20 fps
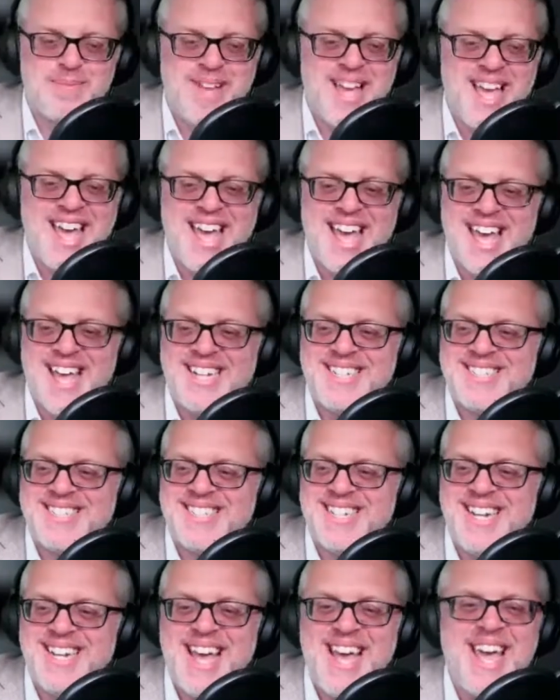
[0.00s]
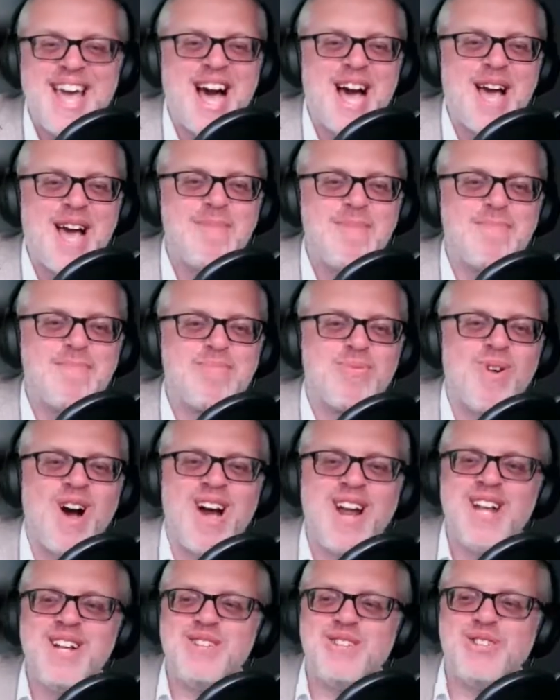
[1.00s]
And today I brought
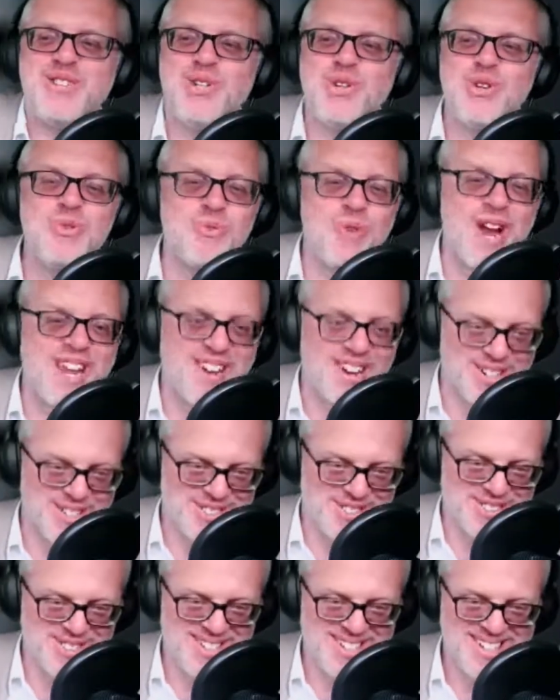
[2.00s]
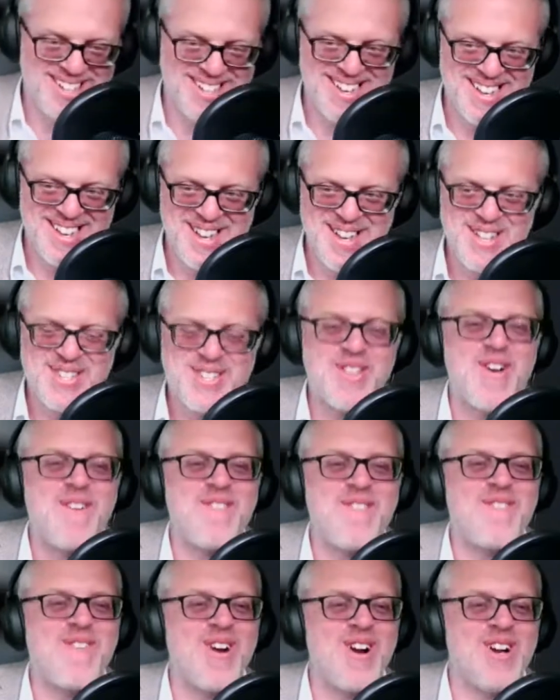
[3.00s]
in two ringers. The
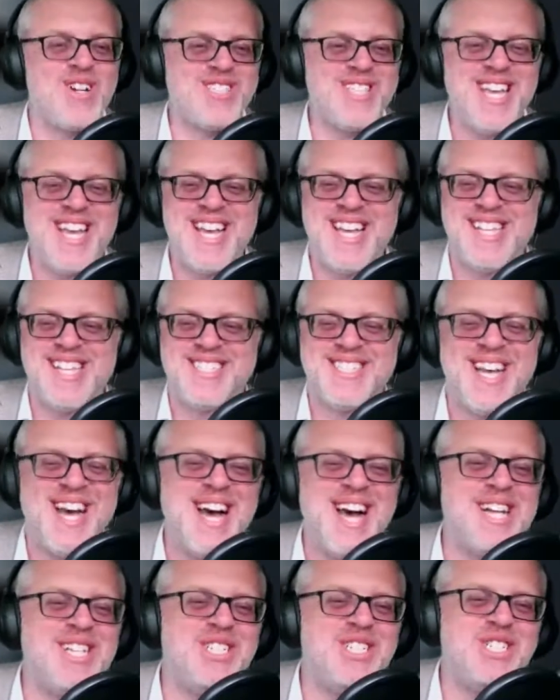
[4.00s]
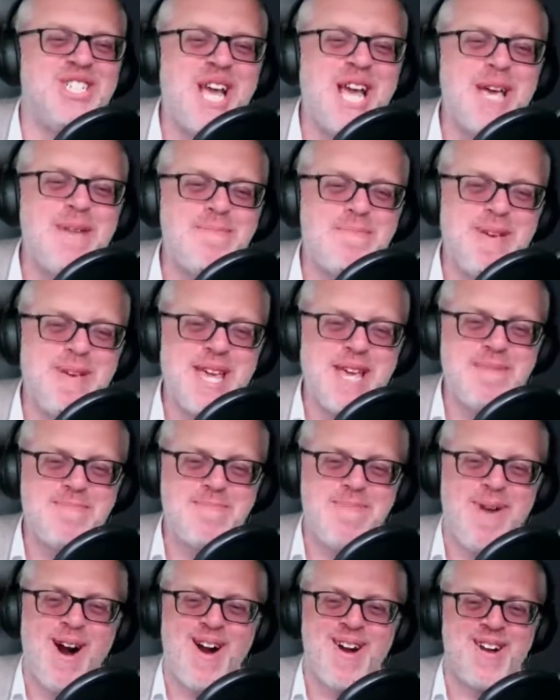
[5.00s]
first is
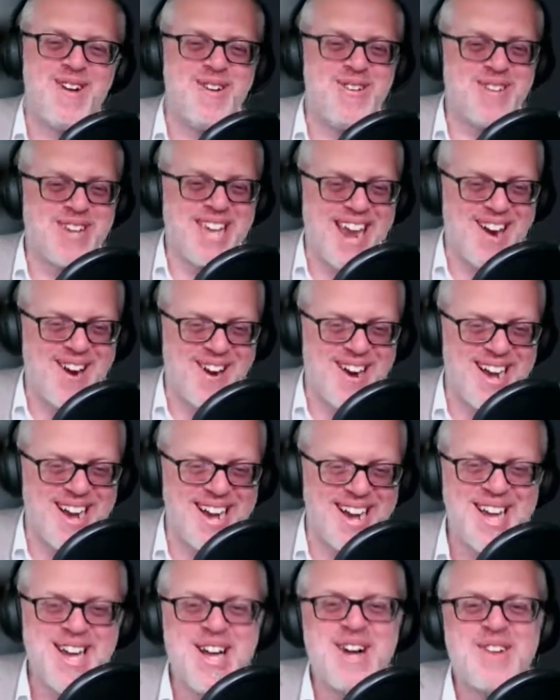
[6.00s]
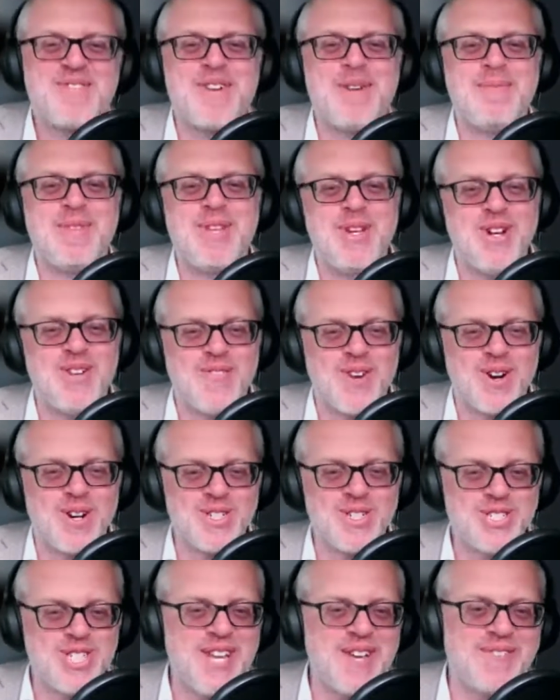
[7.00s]
JP Pardo-Guerra from the
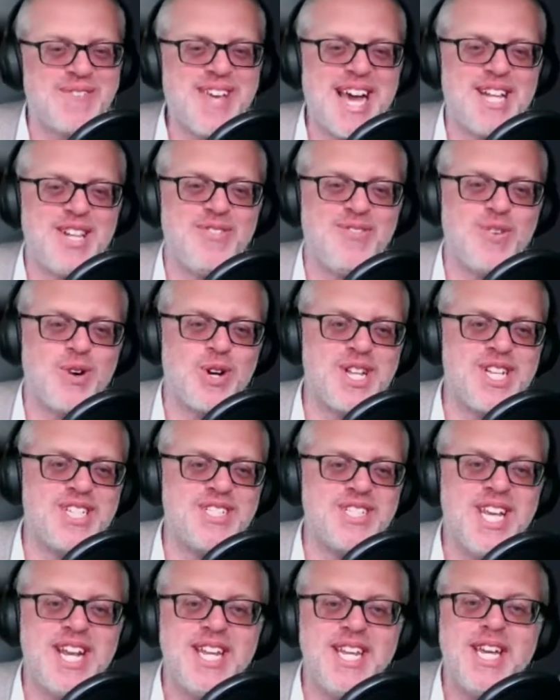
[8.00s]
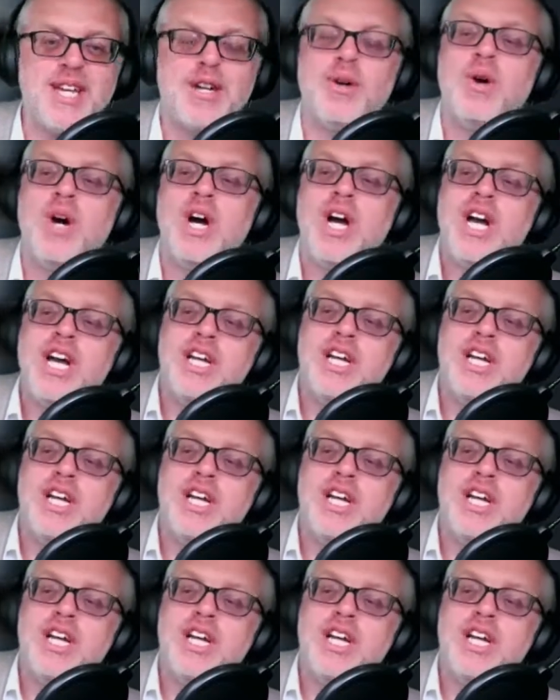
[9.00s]
University of California, San Diego.